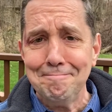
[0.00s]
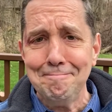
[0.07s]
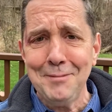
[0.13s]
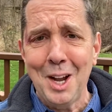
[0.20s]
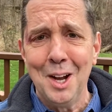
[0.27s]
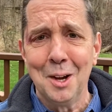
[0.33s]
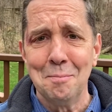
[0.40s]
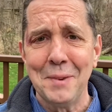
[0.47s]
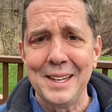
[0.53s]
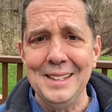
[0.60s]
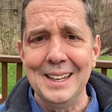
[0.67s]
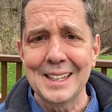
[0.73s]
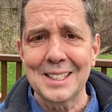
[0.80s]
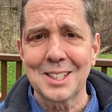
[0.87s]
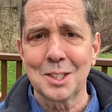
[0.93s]
My
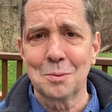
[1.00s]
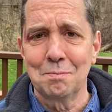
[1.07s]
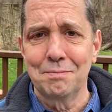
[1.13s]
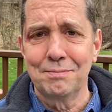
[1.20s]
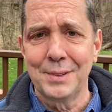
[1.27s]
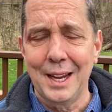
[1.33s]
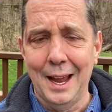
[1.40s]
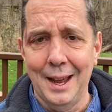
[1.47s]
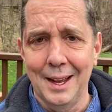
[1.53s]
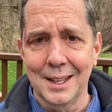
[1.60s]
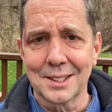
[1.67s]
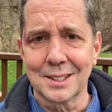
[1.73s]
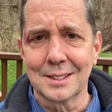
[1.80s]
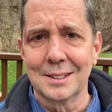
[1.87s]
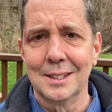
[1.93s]
next
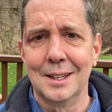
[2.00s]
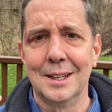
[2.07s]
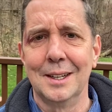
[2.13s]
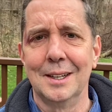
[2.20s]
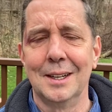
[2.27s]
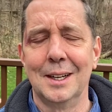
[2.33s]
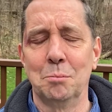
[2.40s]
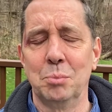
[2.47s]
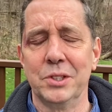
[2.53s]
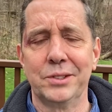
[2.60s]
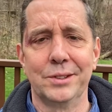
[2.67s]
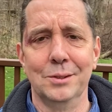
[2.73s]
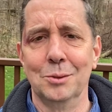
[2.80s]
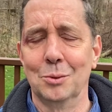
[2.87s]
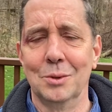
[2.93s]
cast
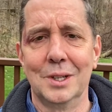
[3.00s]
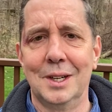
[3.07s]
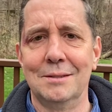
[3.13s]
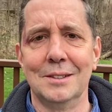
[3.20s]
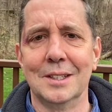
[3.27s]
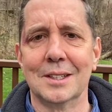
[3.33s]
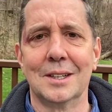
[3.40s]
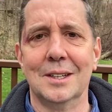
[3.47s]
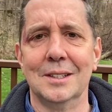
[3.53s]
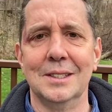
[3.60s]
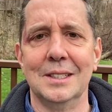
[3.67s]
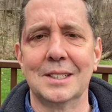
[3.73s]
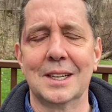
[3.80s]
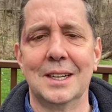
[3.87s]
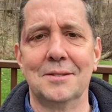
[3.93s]
episode, whatever you call
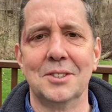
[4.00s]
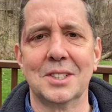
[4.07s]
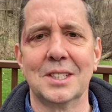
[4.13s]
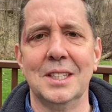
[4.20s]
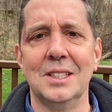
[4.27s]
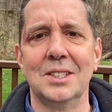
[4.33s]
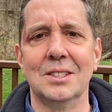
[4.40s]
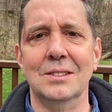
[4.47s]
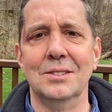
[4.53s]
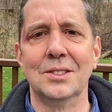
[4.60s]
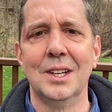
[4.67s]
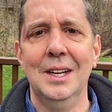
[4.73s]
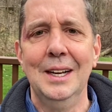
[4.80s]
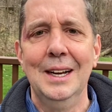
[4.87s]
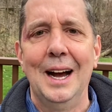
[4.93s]
these conversations,
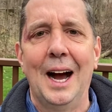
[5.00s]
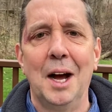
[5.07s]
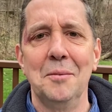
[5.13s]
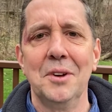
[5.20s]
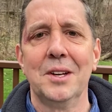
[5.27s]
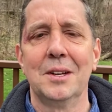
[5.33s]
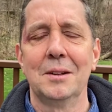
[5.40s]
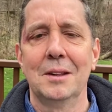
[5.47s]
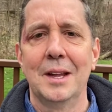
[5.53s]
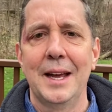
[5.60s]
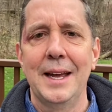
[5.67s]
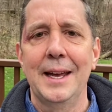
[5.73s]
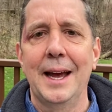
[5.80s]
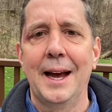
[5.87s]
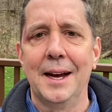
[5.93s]
I'm going to
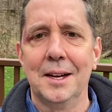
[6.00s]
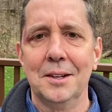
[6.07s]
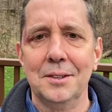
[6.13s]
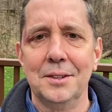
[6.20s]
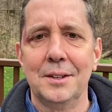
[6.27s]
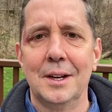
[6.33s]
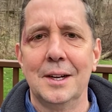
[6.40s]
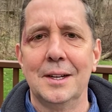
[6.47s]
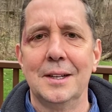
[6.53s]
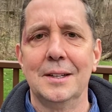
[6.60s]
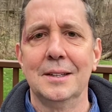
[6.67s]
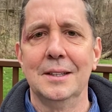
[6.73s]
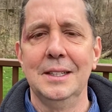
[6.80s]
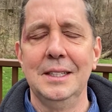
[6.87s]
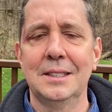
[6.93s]
lay out, at
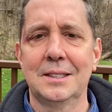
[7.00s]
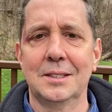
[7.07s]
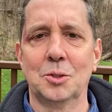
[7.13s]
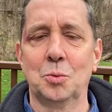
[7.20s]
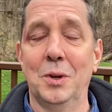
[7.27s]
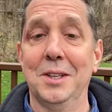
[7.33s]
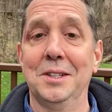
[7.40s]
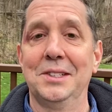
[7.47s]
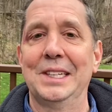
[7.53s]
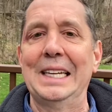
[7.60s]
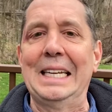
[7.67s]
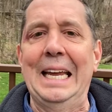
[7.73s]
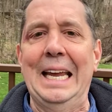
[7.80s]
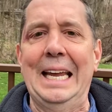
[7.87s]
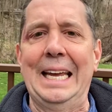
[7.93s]
least as well as I
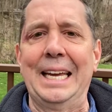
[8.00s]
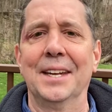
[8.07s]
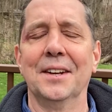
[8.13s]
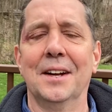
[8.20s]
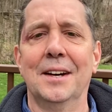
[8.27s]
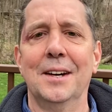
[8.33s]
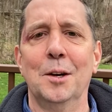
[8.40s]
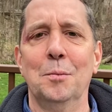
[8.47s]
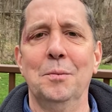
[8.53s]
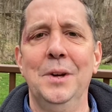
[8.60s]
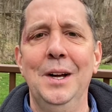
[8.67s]
can,